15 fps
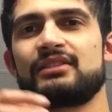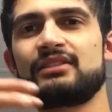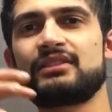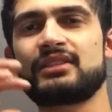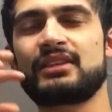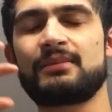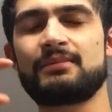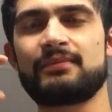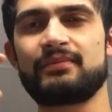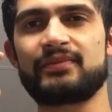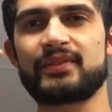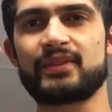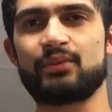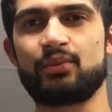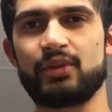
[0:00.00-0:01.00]
The
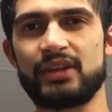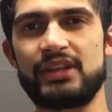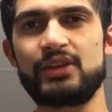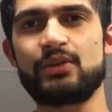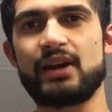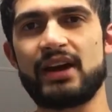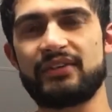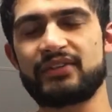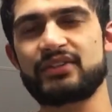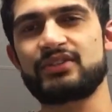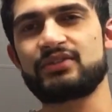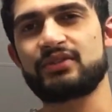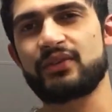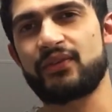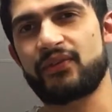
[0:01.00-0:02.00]
the what you have to
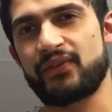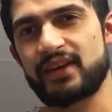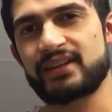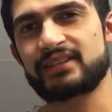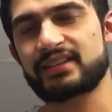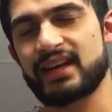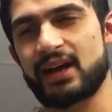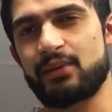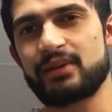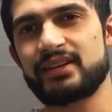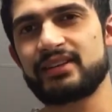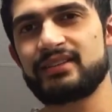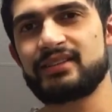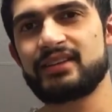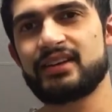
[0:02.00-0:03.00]
do to fix
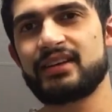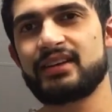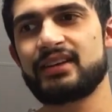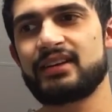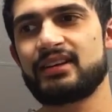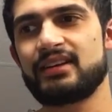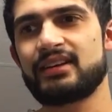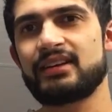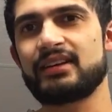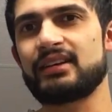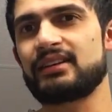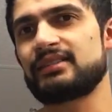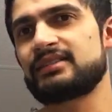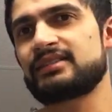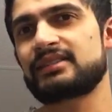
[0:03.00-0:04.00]
cowardness
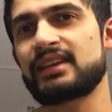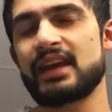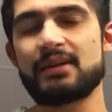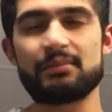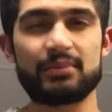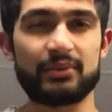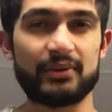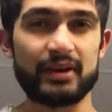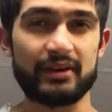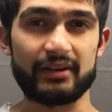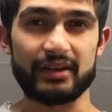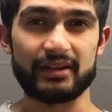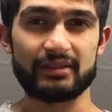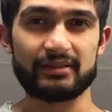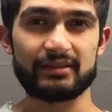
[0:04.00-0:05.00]
is
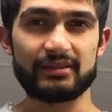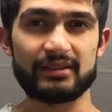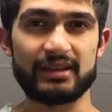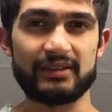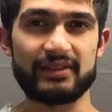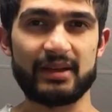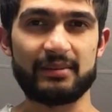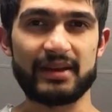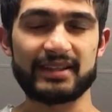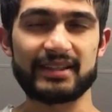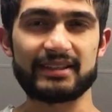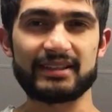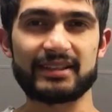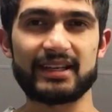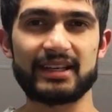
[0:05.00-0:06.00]
temporary. If that makes
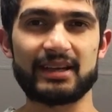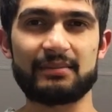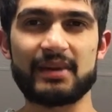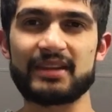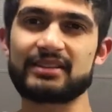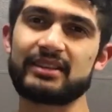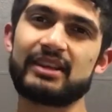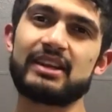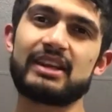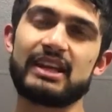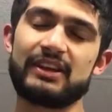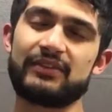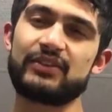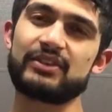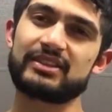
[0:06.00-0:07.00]
sense, it's kind of like medicine.
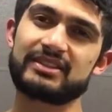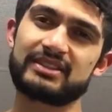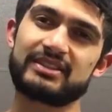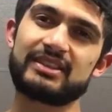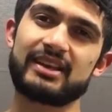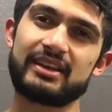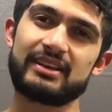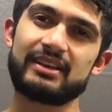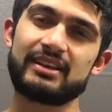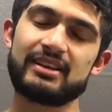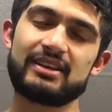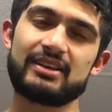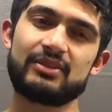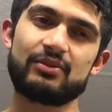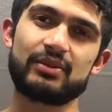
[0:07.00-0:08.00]
If you're sick,
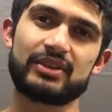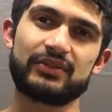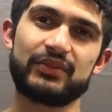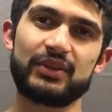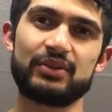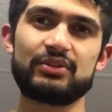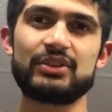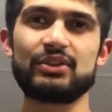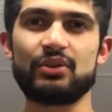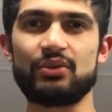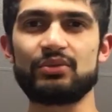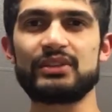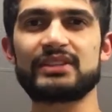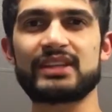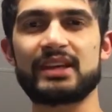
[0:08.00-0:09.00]
with the flu, you
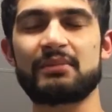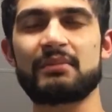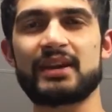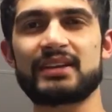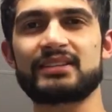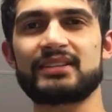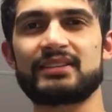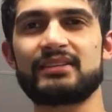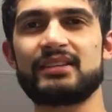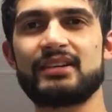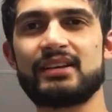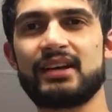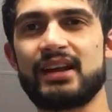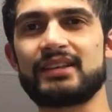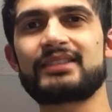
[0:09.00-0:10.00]
only take medicine
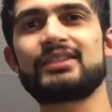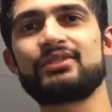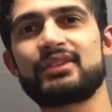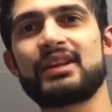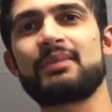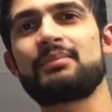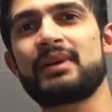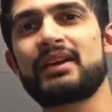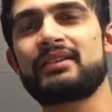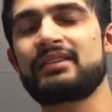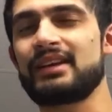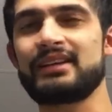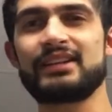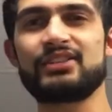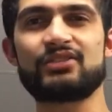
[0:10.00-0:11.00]
until you get better,
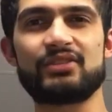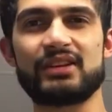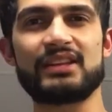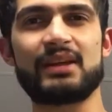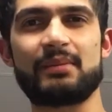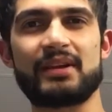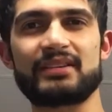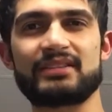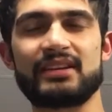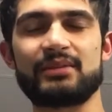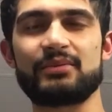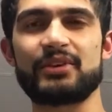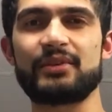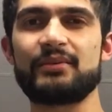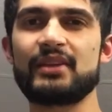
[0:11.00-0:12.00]
and then you don't need that medicine
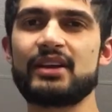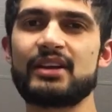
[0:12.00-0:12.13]
anymore.